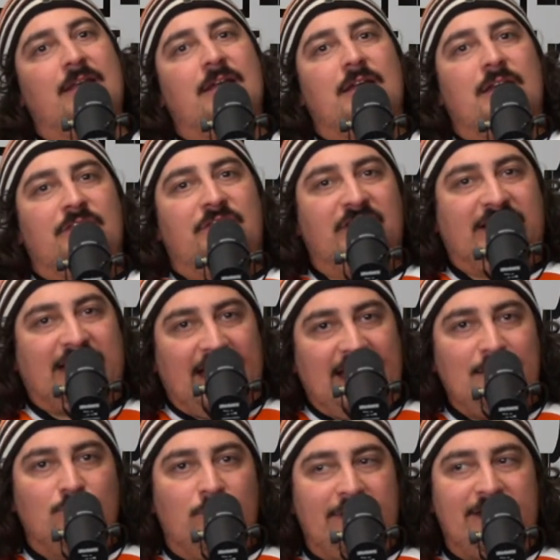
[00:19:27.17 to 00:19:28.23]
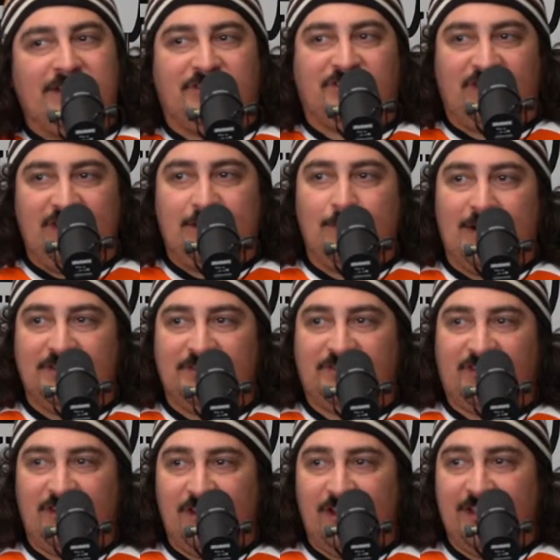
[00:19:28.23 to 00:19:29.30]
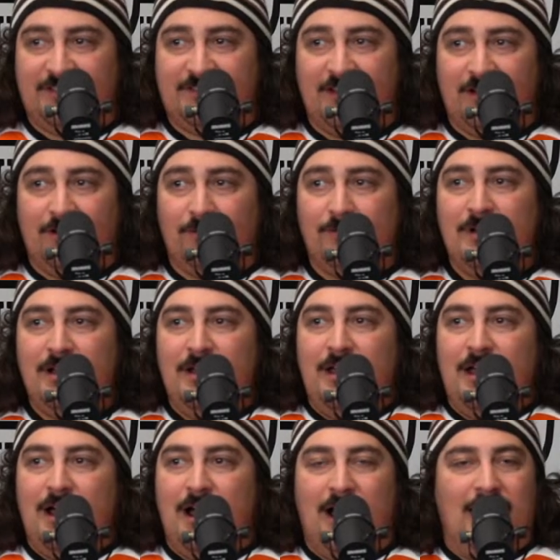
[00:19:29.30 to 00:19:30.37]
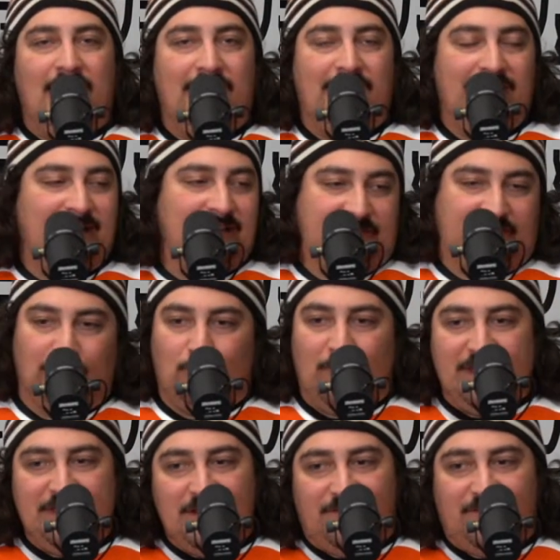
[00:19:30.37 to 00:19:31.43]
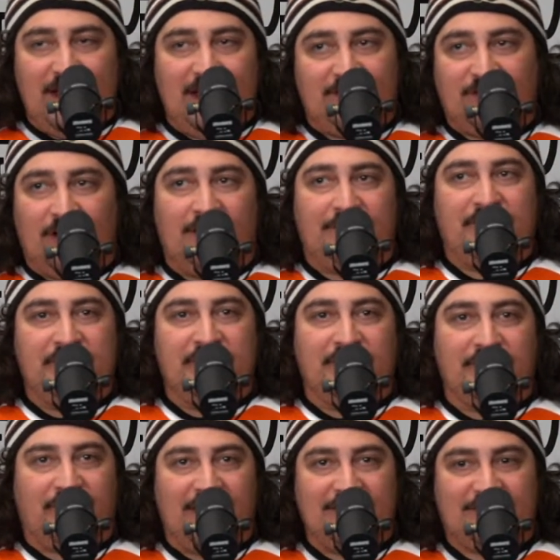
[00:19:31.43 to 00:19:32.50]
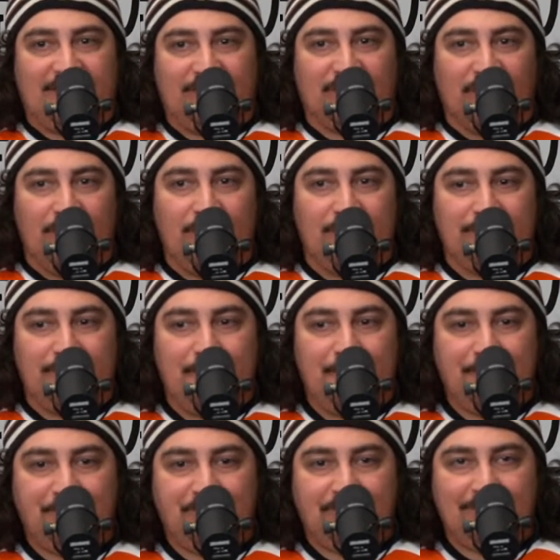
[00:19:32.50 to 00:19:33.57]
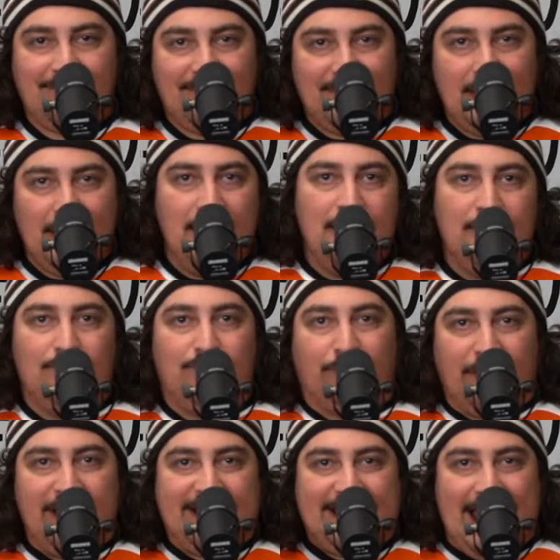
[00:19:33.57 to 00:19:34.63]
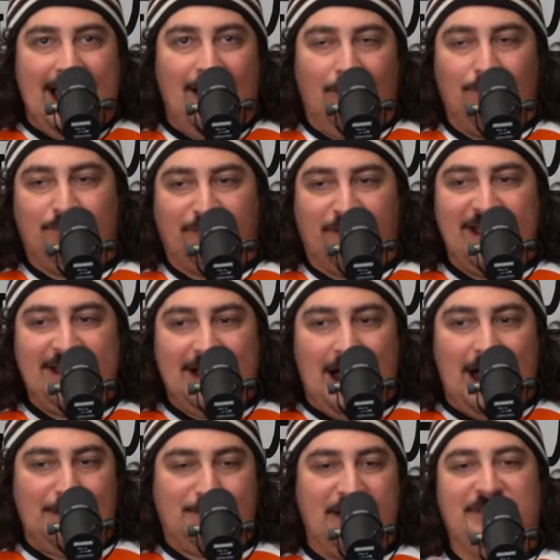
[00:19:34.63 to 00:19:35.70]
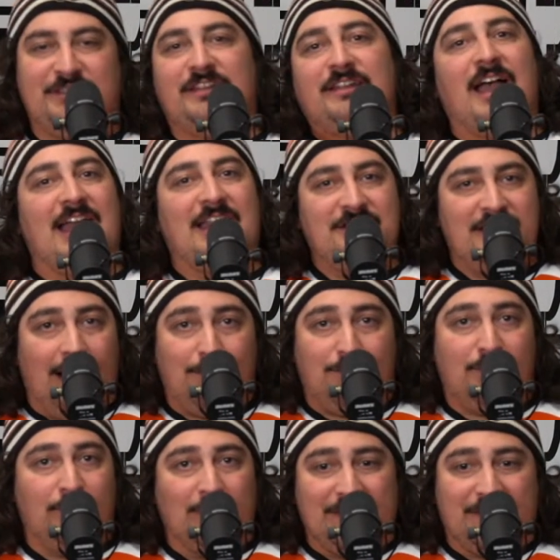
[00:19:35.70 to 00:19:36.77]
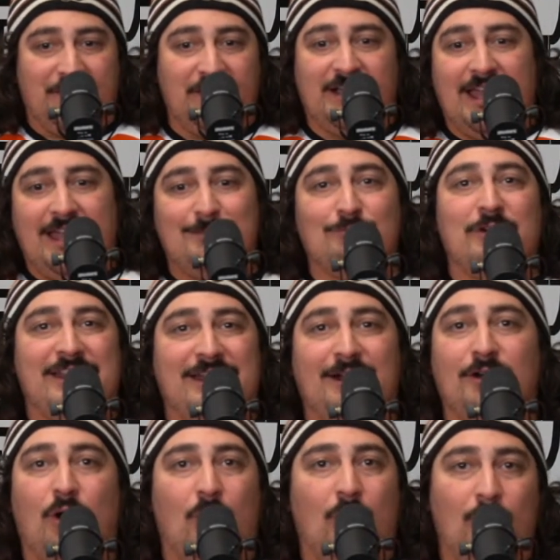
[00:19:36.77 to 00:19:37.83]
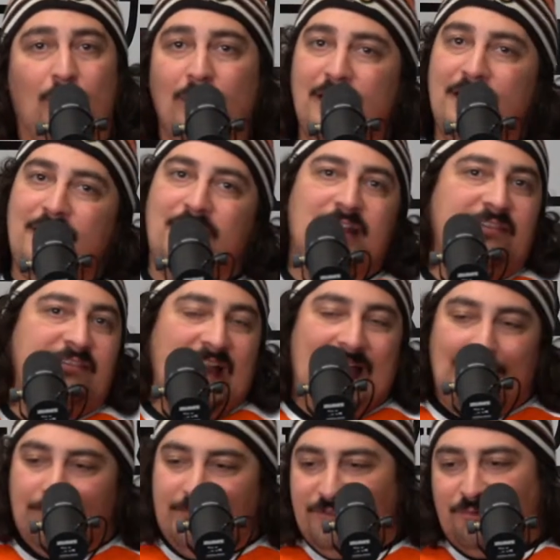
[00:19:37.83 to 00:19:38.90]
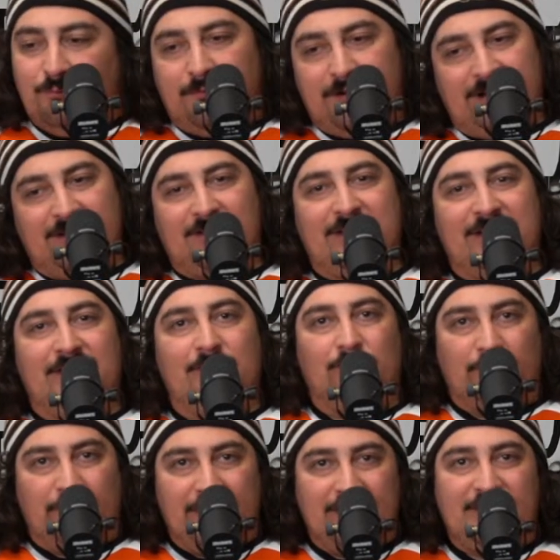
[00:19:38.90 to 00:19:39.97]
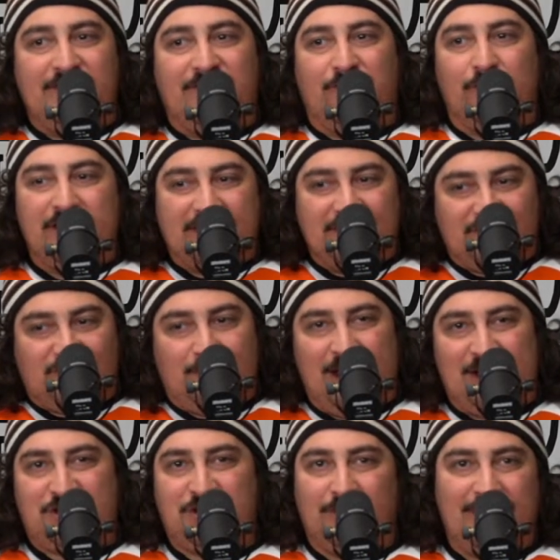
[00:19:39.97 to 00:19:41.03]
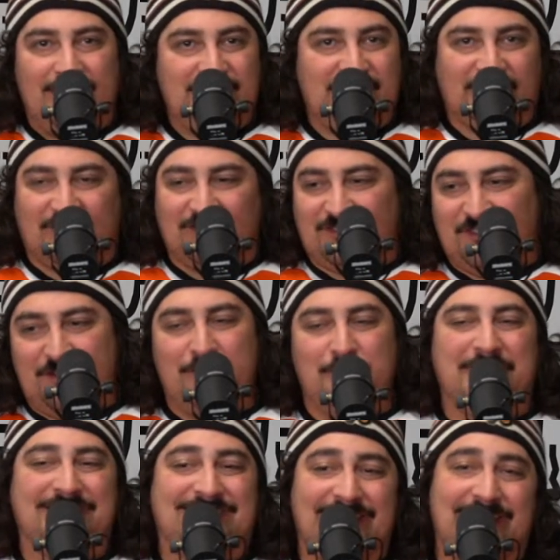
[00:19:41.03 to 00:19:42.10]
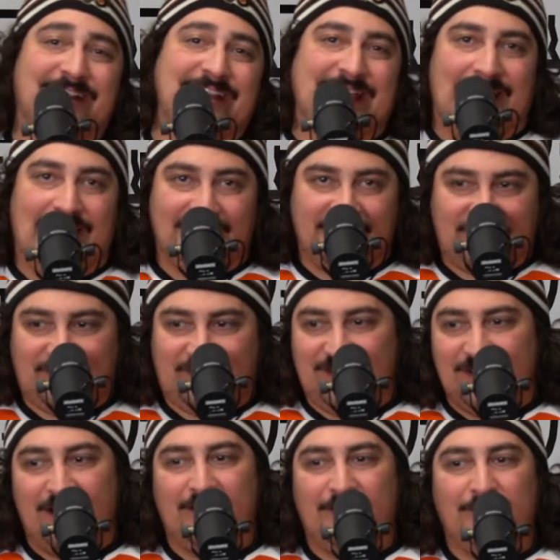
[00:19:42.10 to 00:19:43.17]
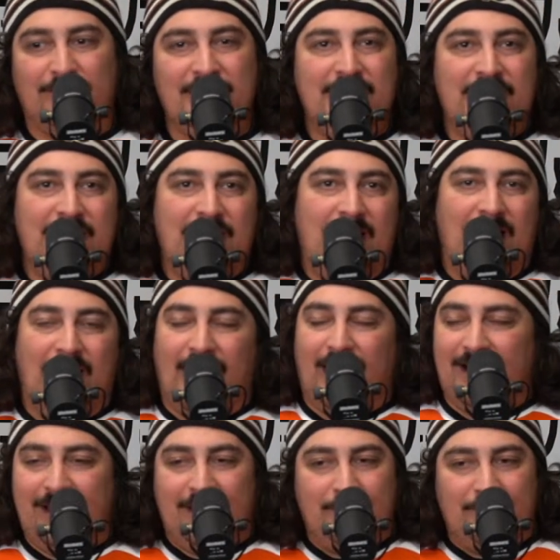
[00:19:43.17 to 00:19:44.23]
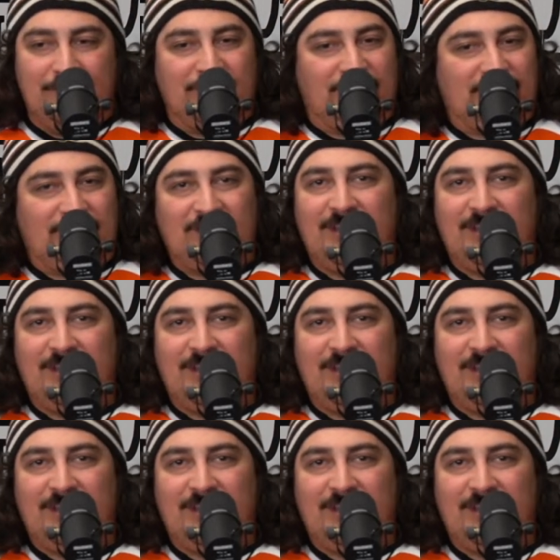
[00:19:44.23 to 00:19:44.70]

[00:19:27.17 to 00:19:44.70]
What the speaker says: The game-winning sequence tonight, though, to win the face-off in the defensive zone, break out, break up, and then end up with the game-winning goal, that was really, really freaking special. And just to see who he did it against, you know, it was...